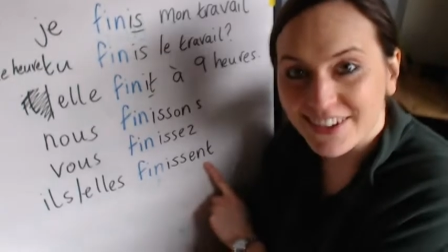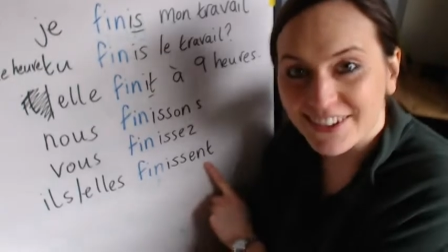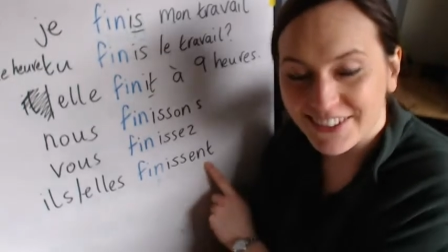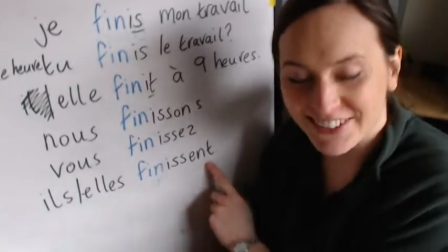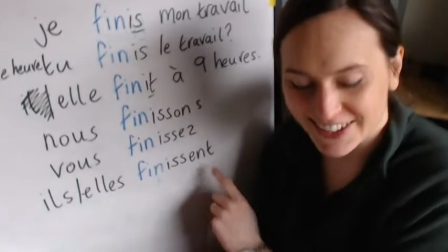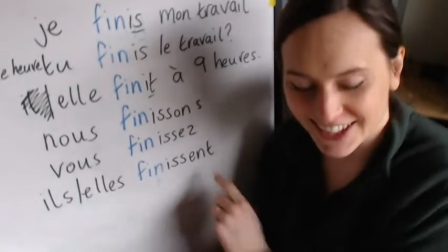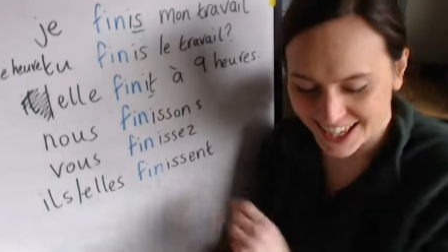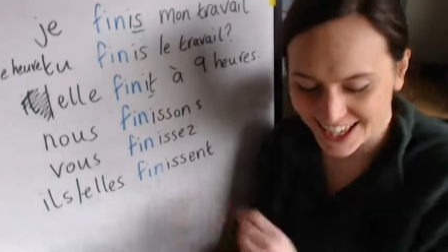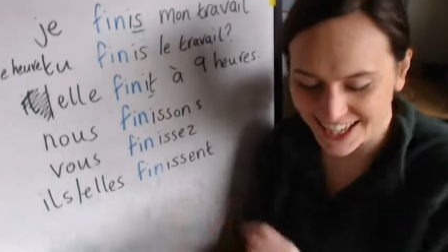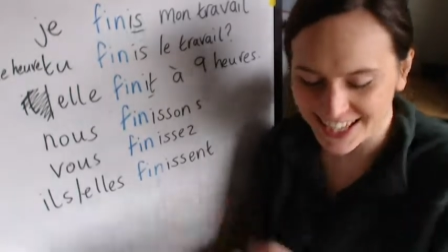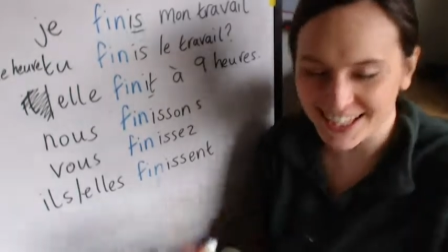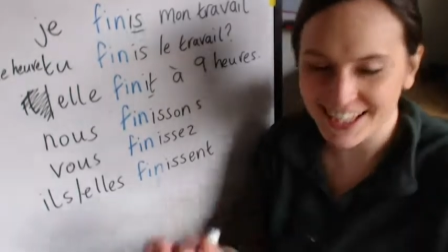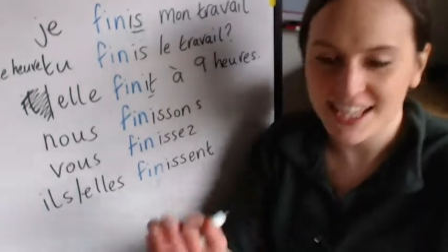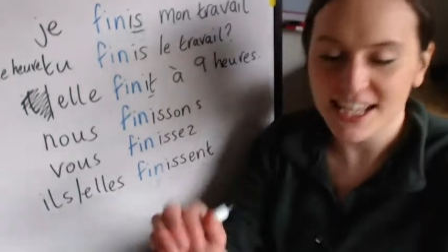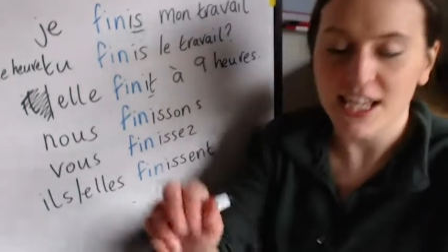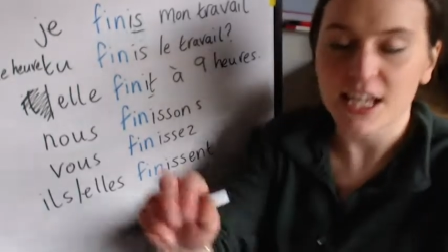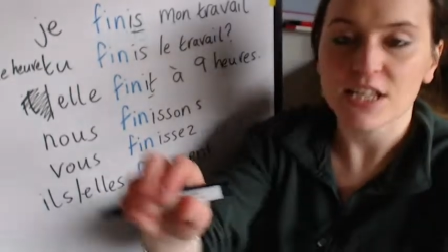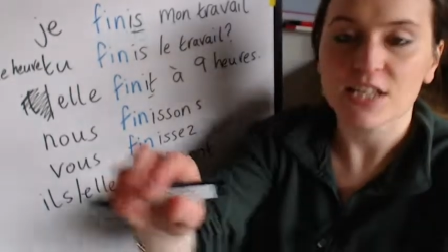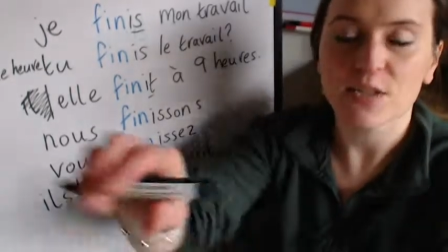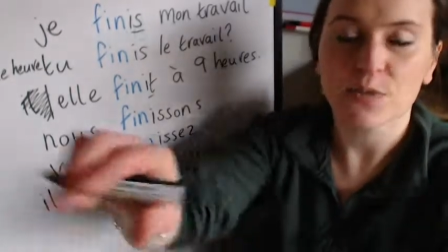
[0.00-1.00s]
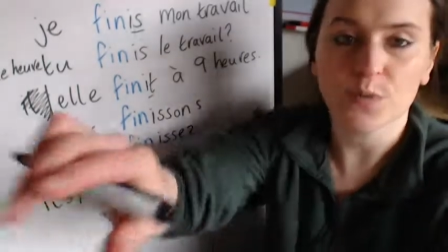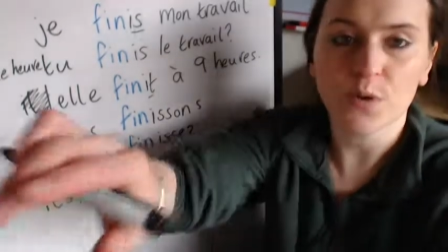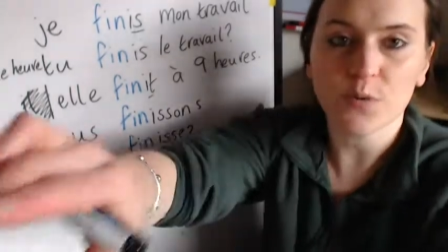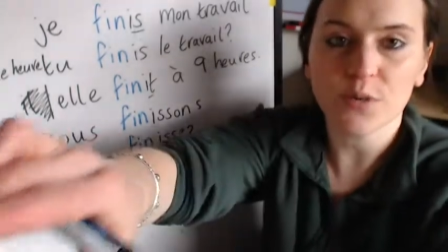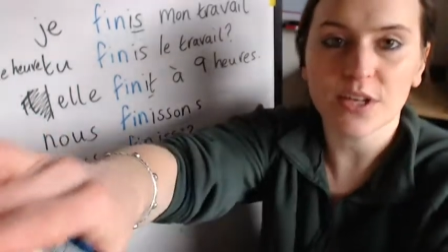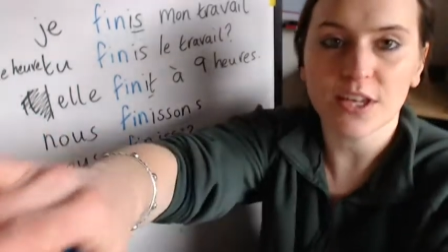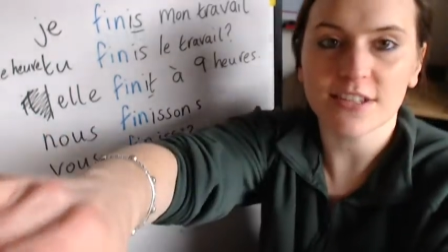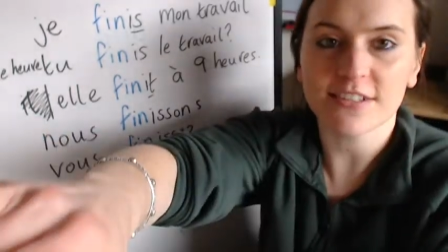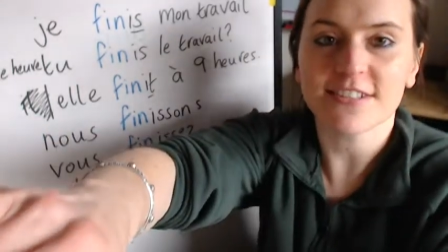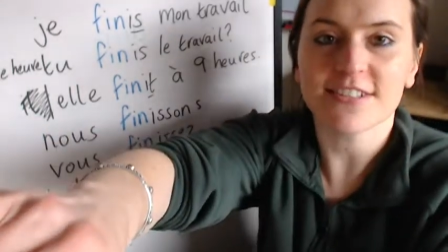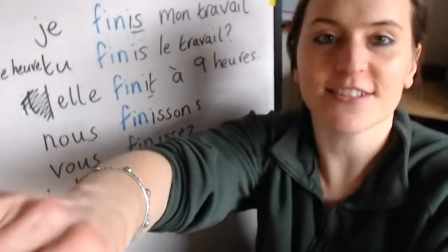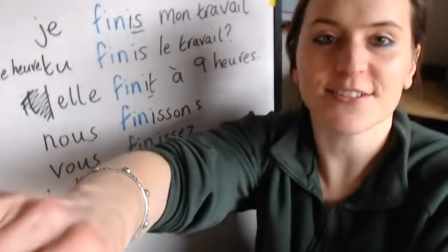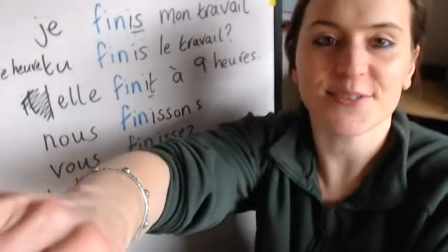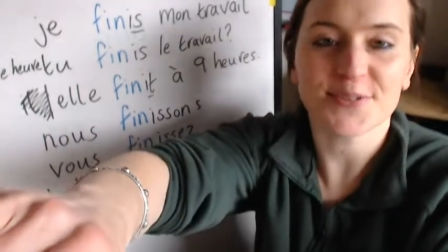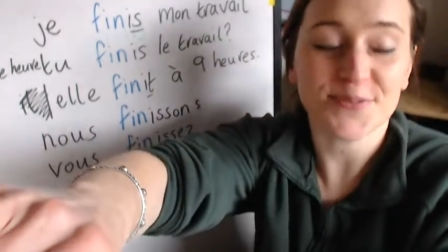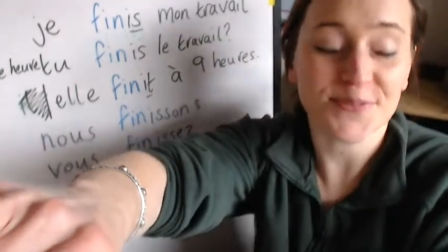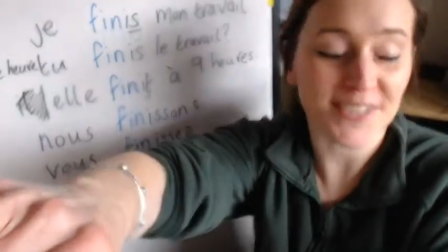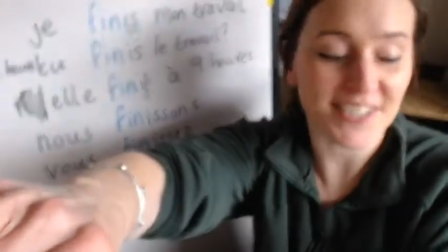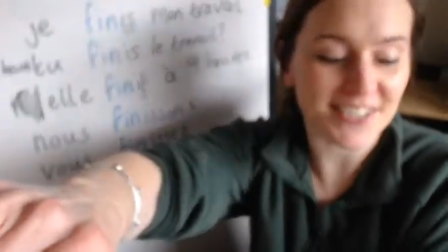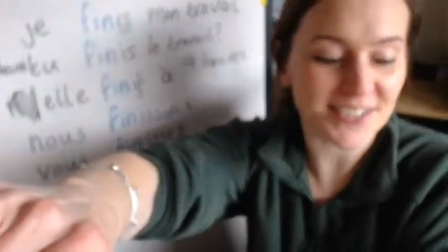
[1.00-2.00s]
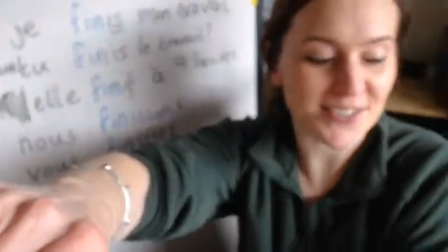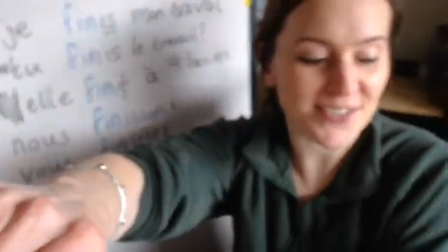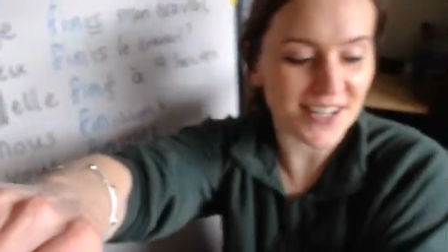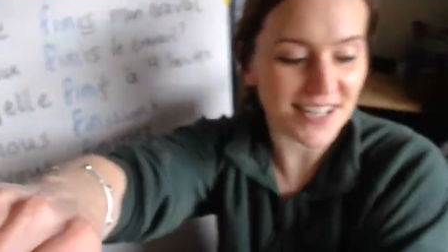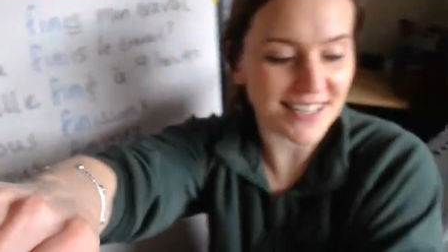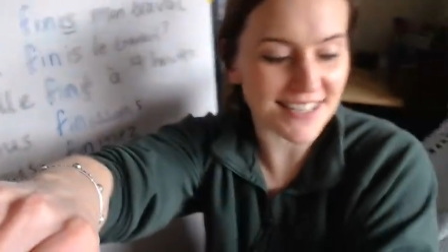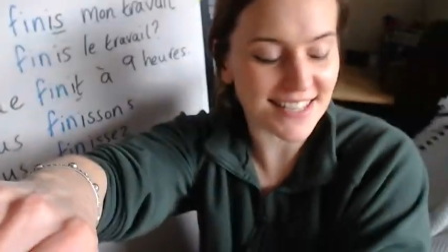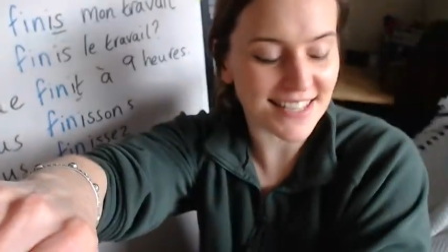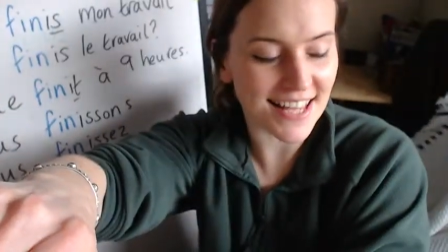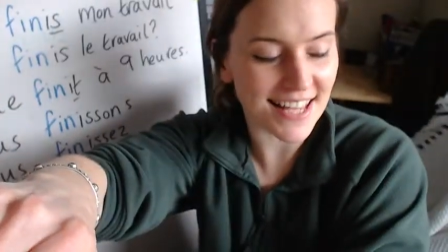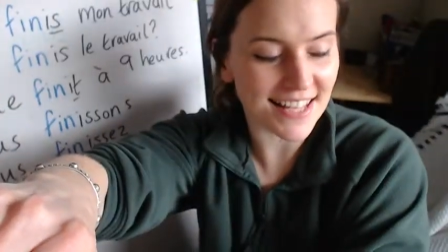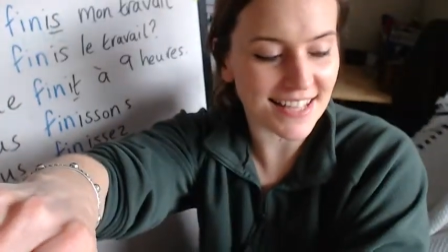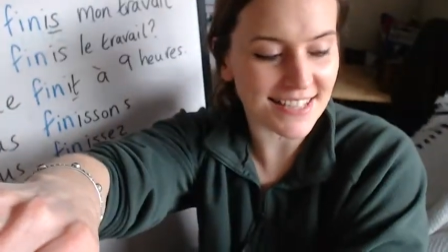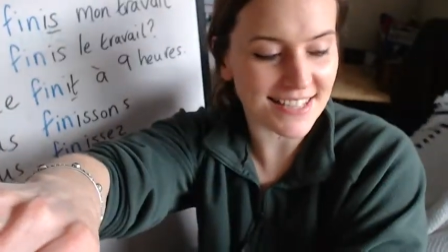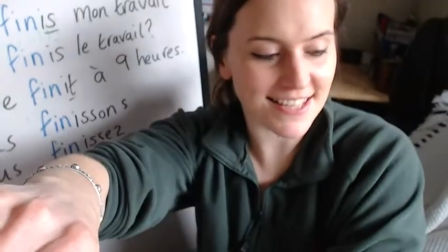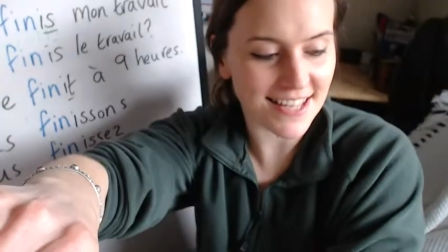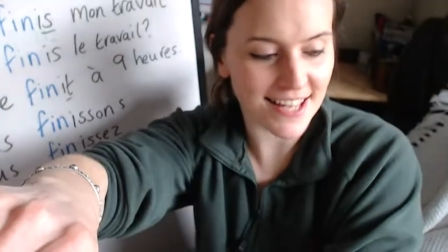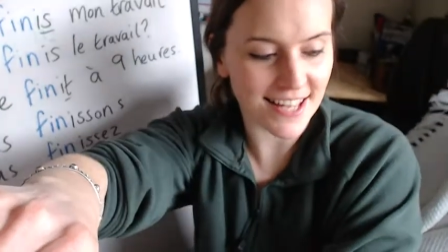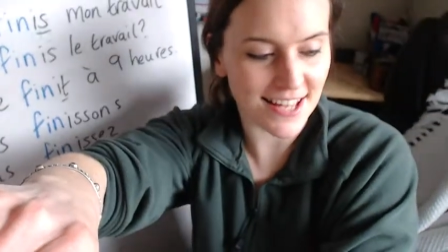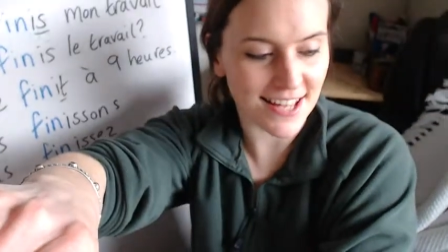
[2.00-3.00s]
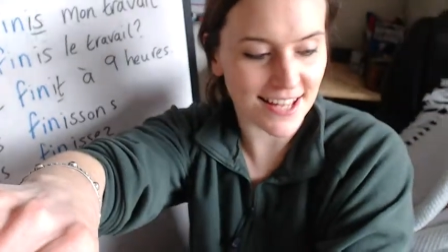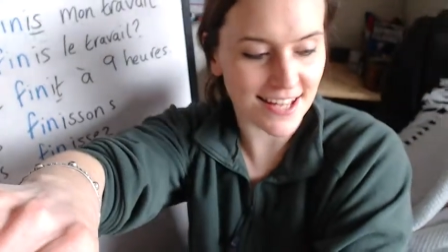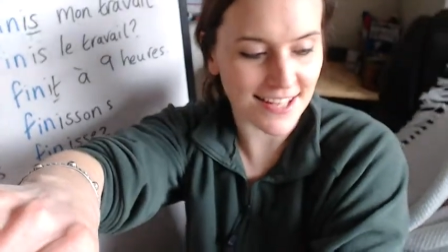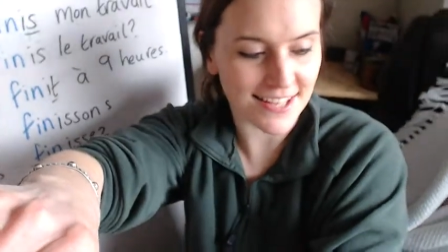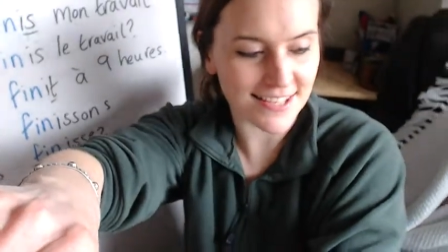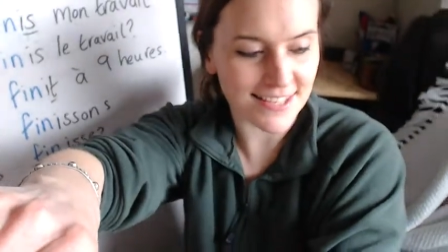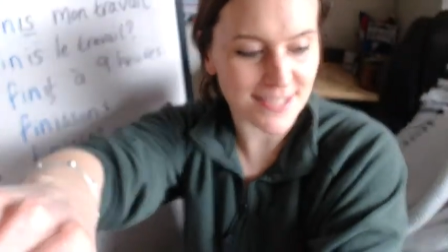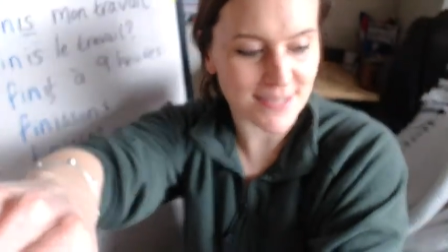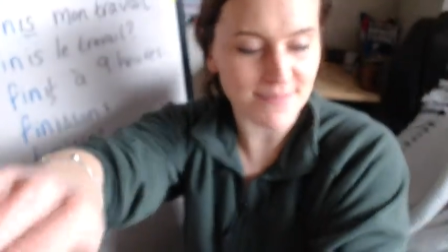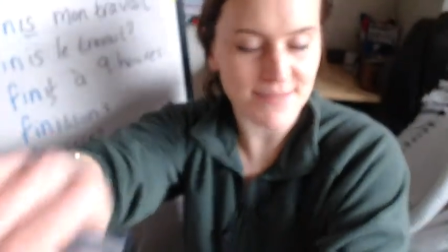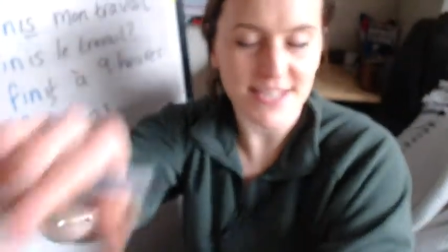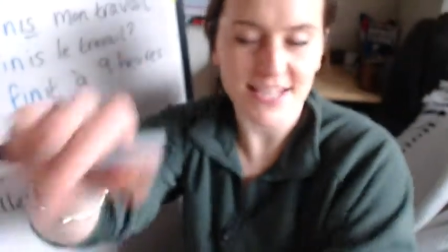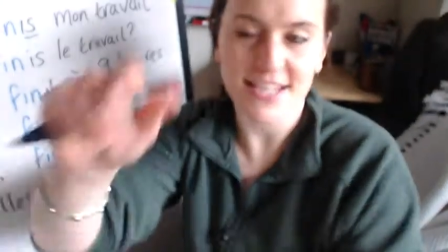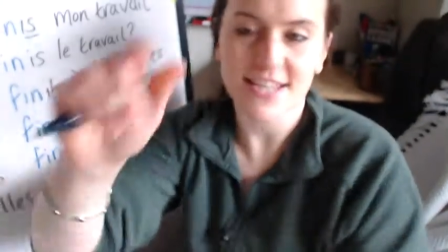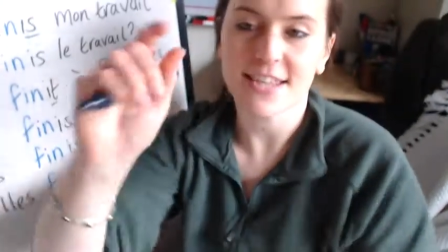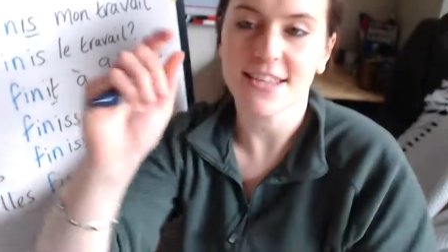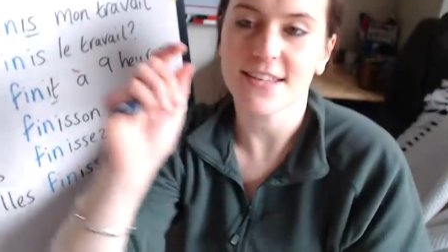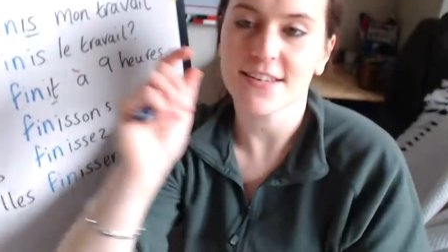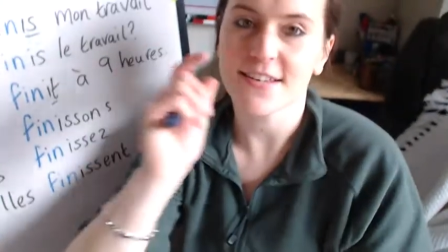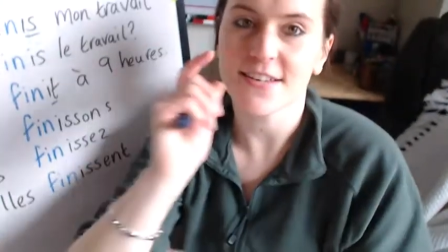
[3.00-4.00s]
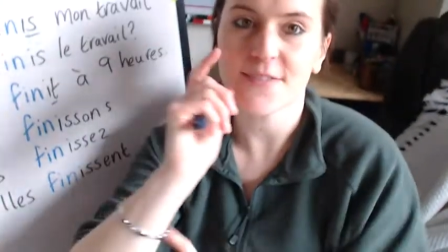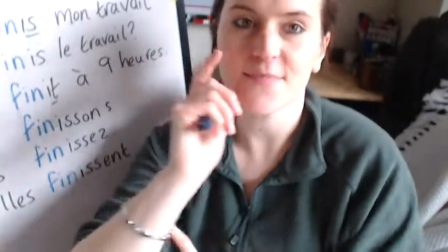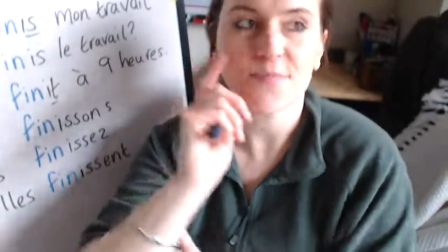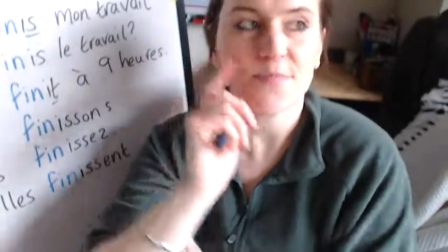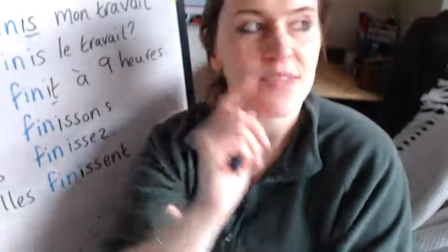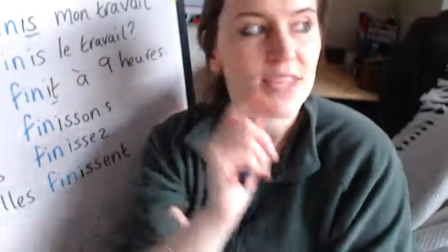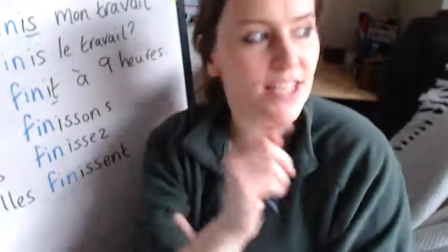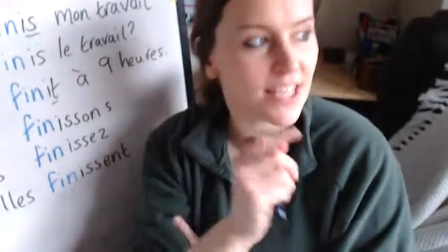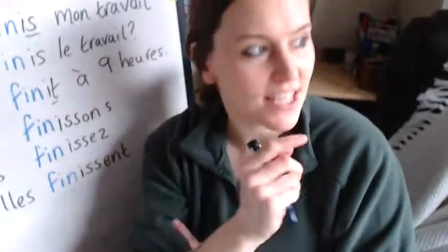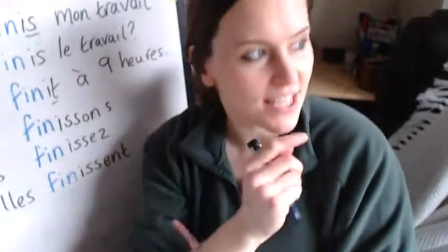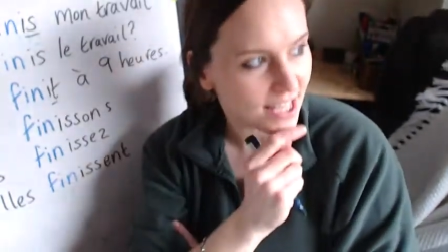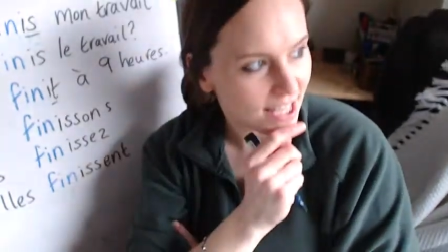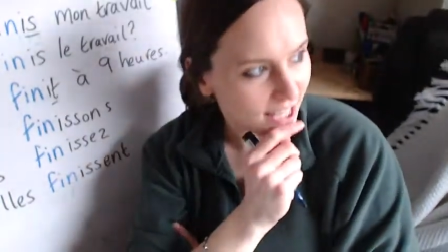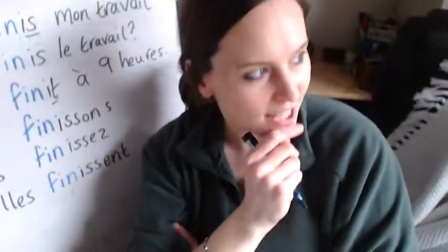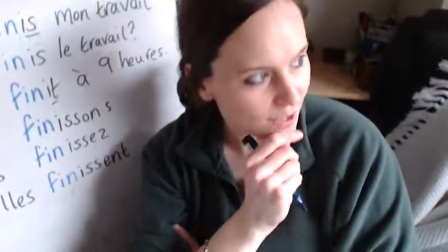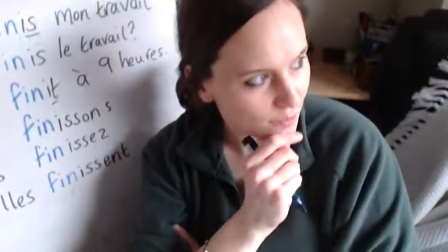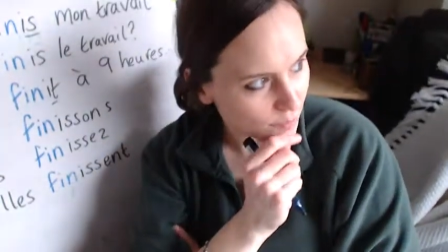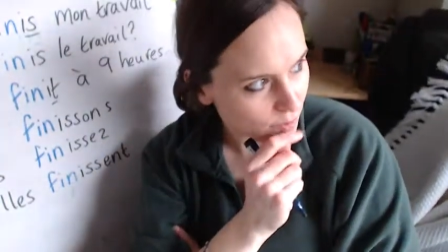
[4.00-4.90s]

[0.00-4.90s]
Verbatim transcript: Okay, so what we're going to do is we're going to translate uh, something in the in the